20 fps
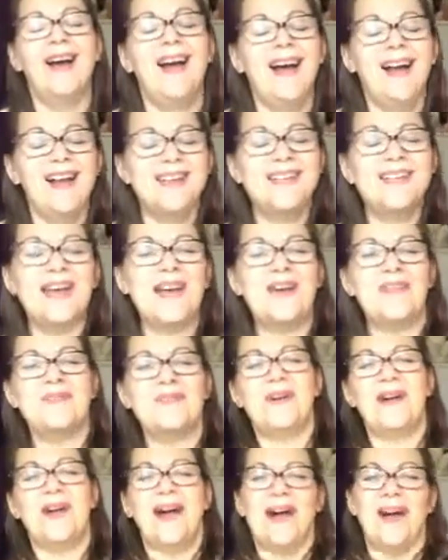So
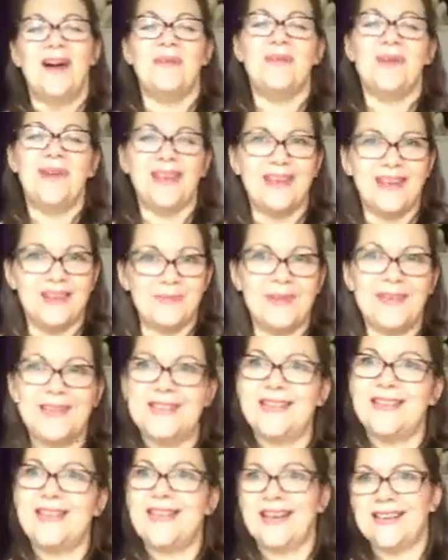we
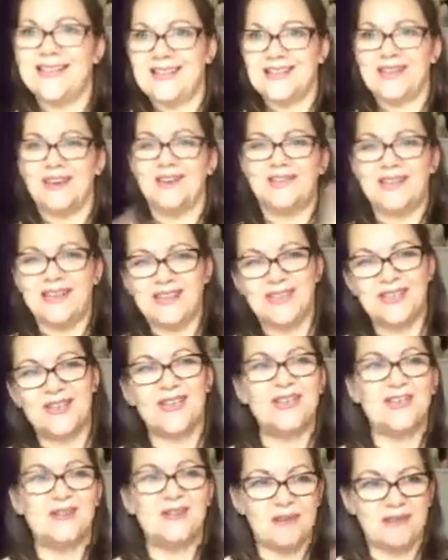did our
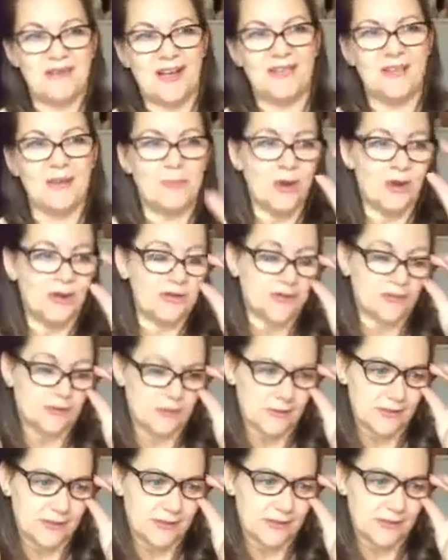research, and we found the
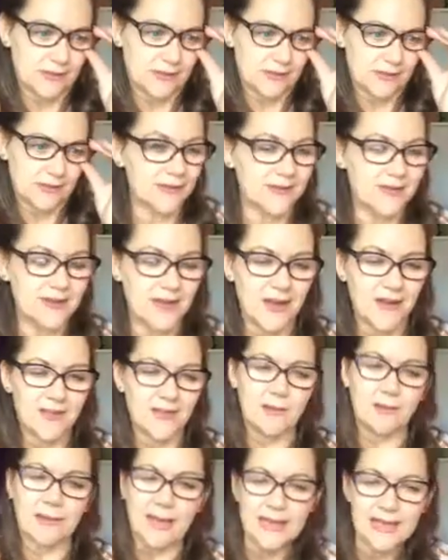bottles, and
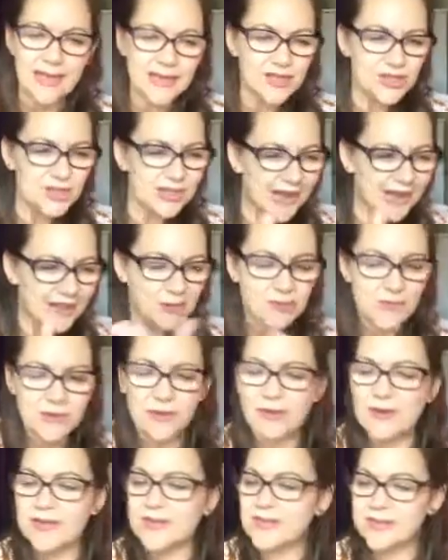they were like, yes, you get them with
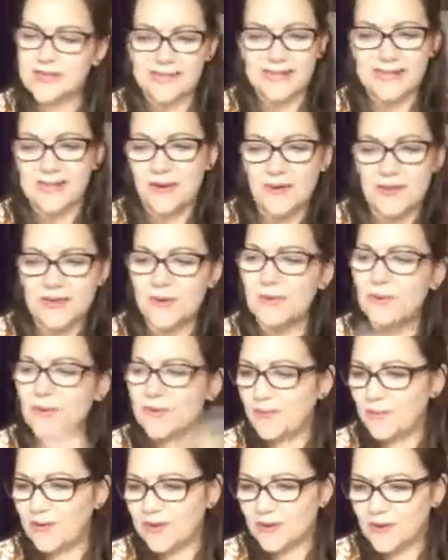the crystals. I said, no, I don't want
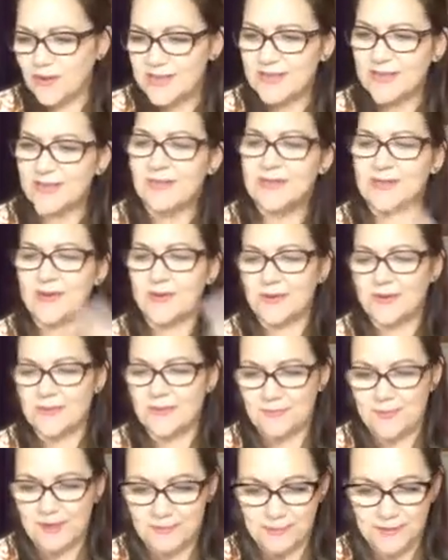them with the crystals, I want
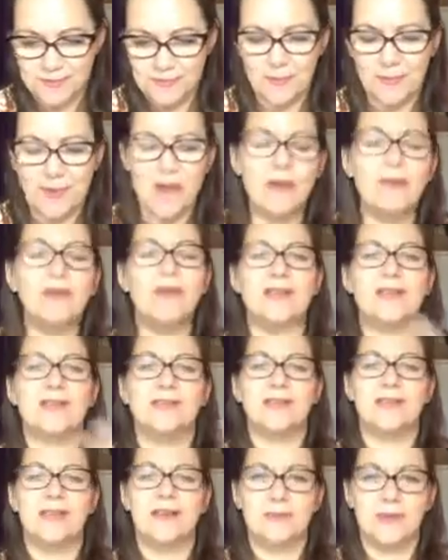to be able to put my own
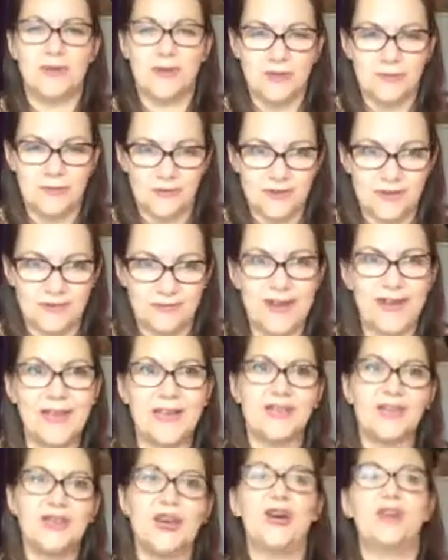crystals in, because I want to
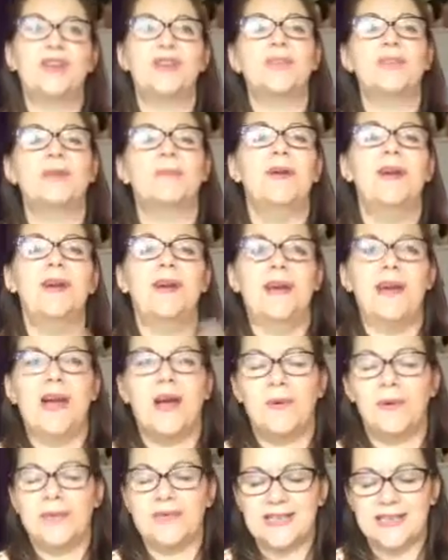Reiki charge them,
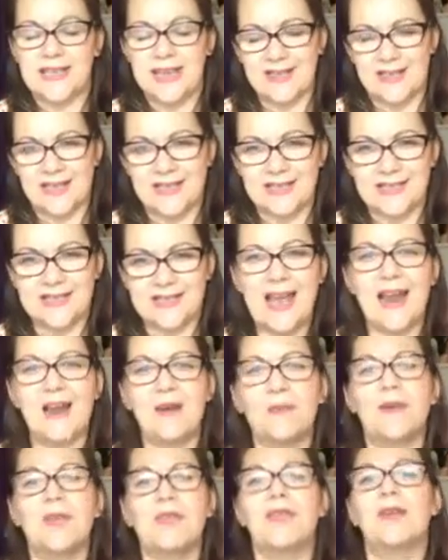I want to set
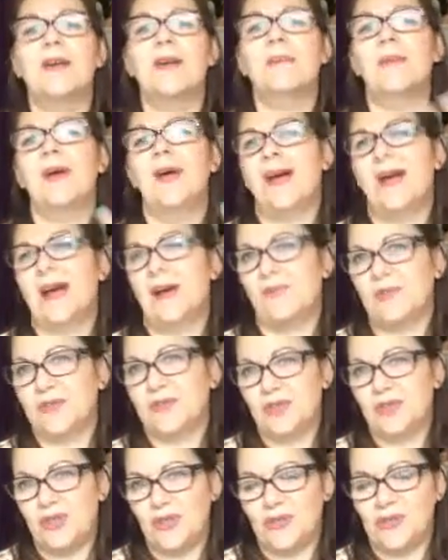intent with them, I want
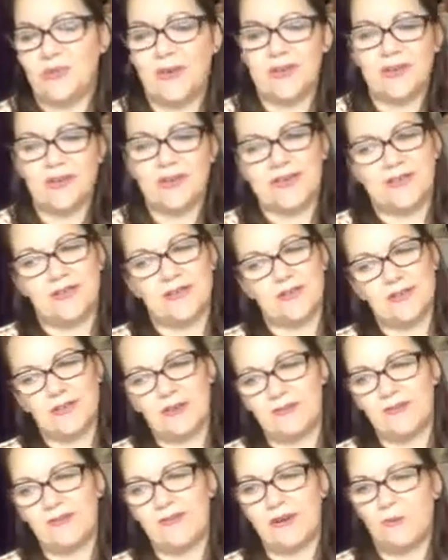to choose where the crystals
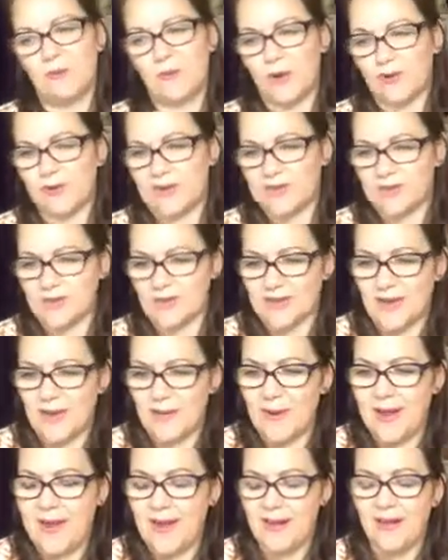come from, what crystals go
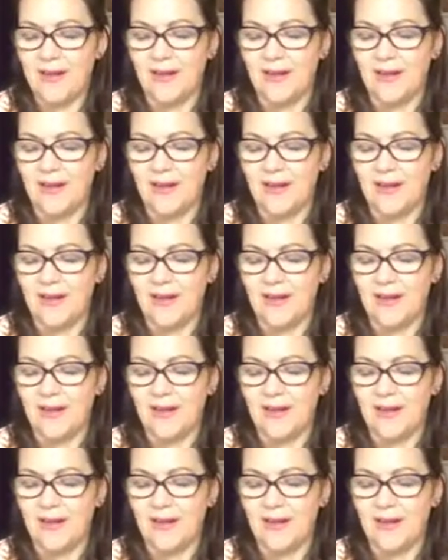in.